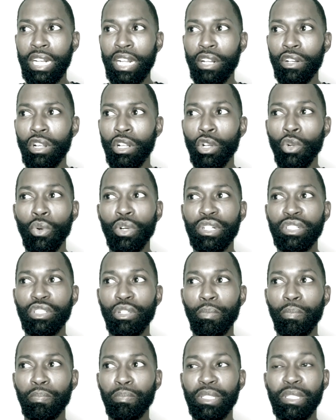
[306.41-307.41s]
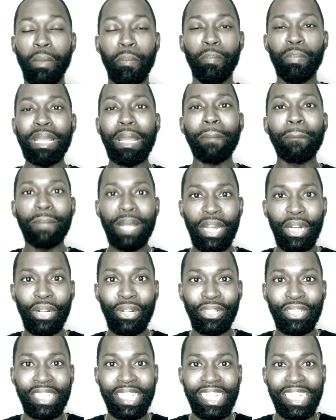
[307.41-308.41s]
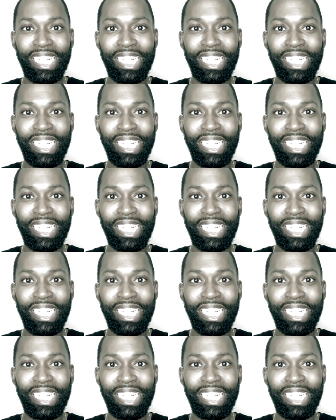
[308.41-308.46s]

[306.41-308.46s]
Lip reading: In order to be better,